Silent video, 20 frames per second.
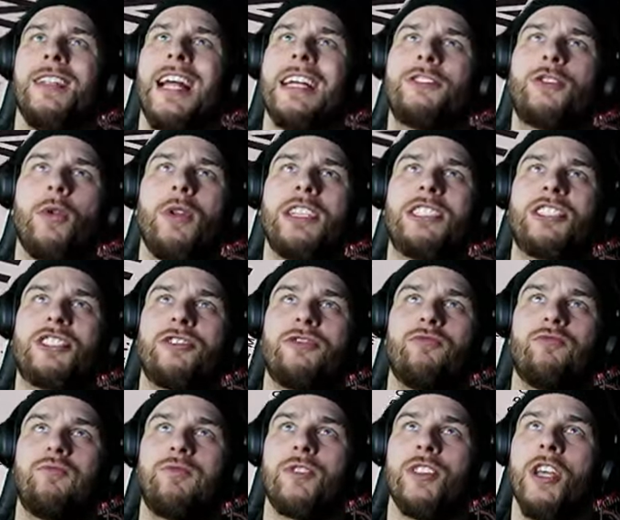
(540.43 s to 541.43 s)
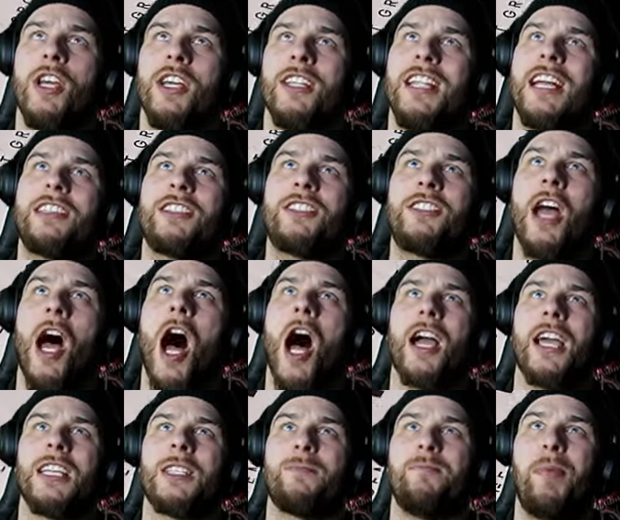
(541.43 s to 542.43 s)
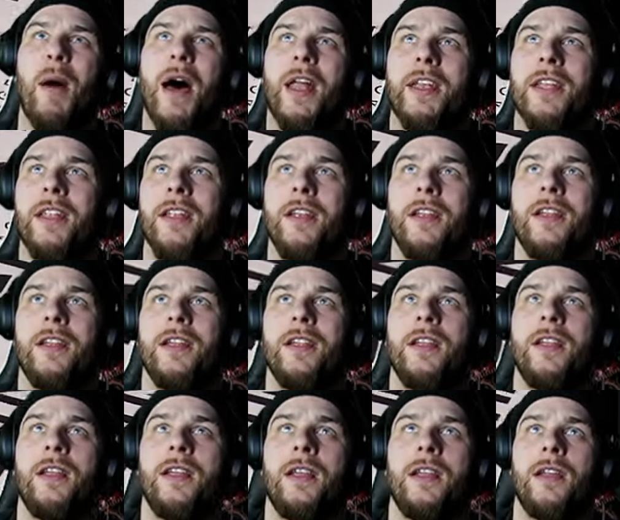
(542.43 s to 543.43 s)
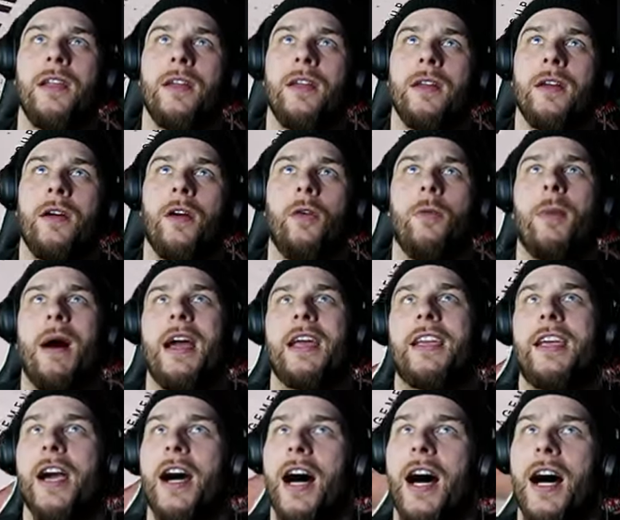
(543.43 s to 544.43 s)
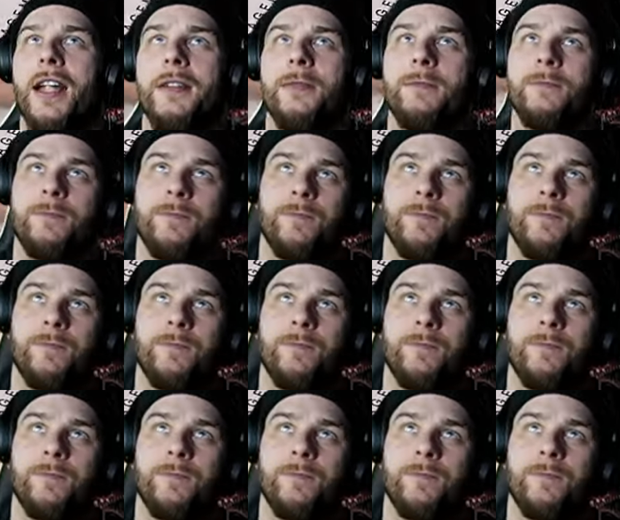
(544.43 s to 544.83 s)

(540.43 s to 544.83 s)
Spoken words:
Not do this. Not to hug his butt. Oh my god.